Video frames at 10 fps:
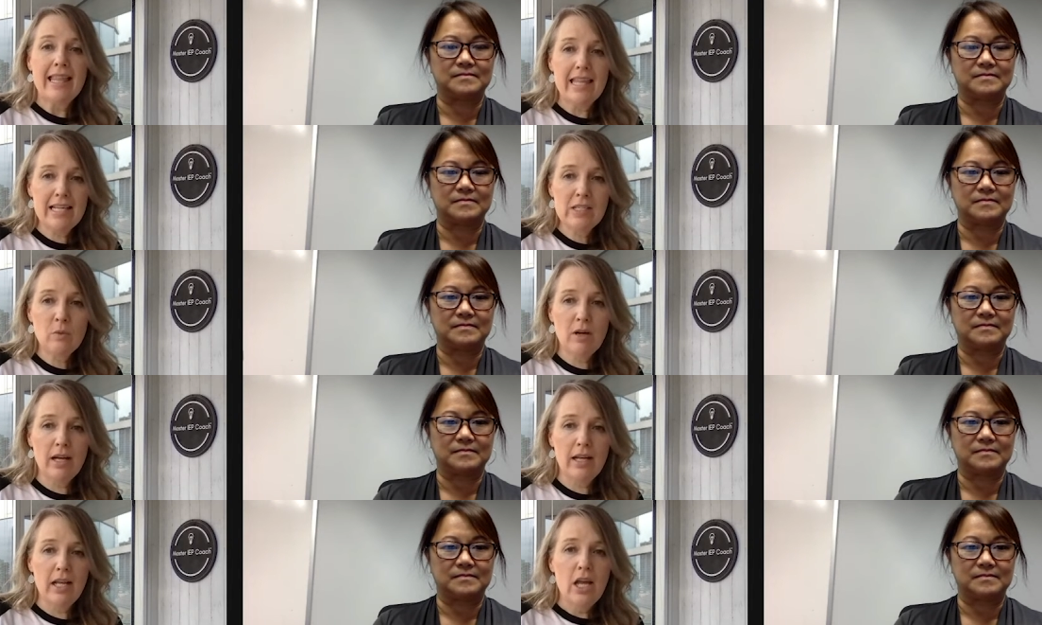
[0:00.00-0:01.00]
Speaker 1: This
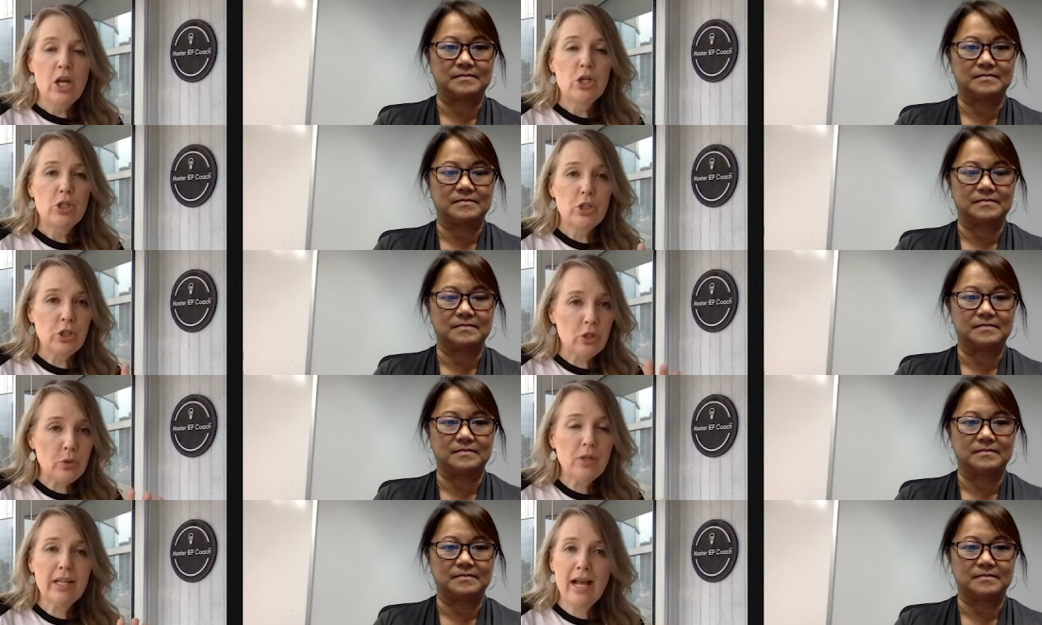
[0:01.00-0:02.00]
one
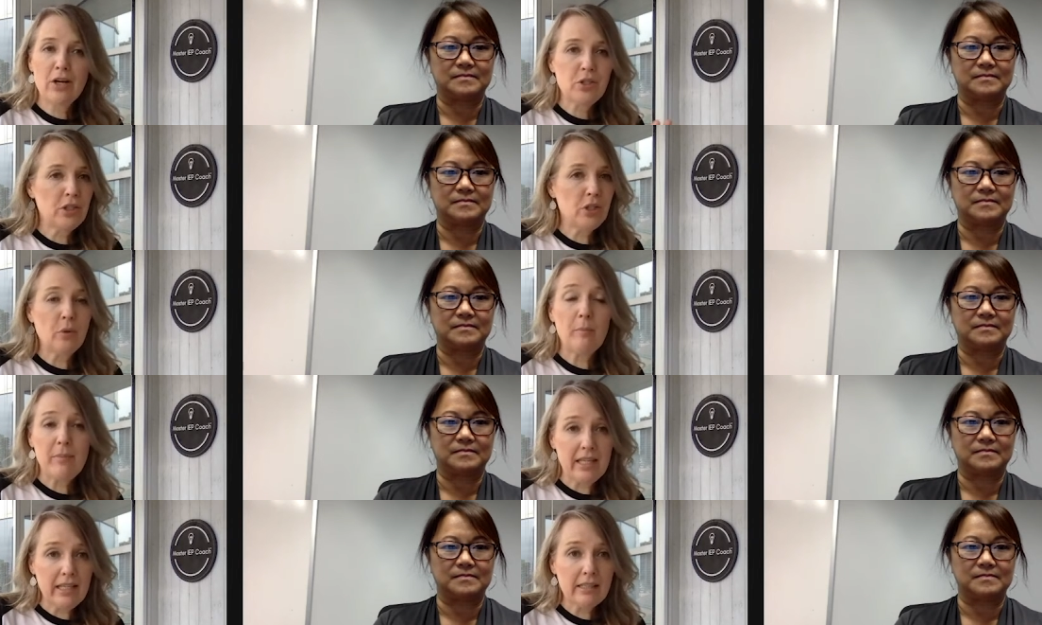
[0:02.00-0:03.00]
you can actually do
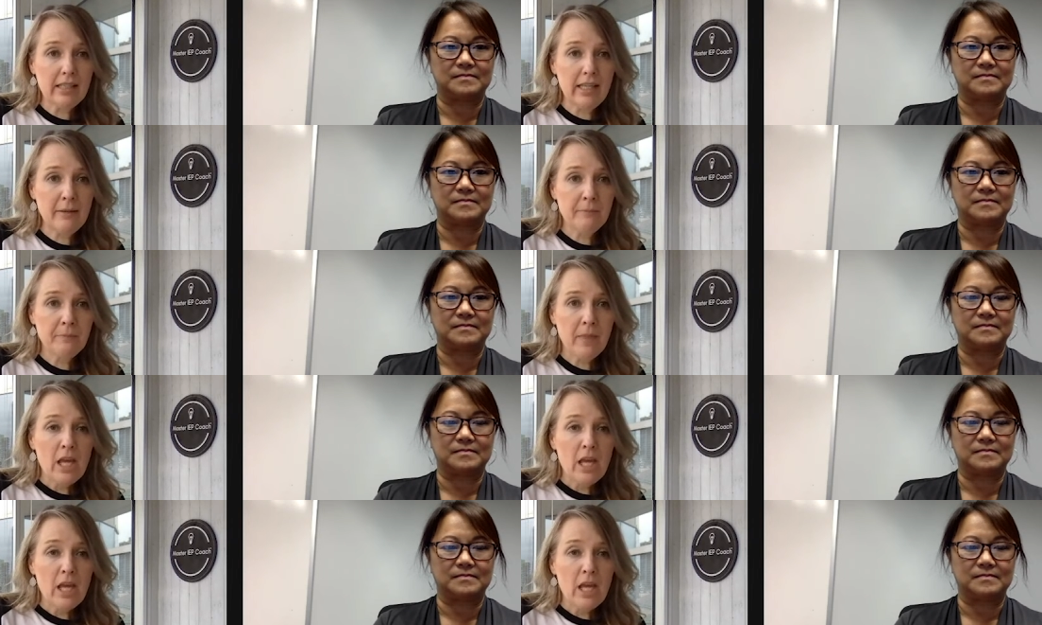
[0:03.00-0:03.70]
immediately.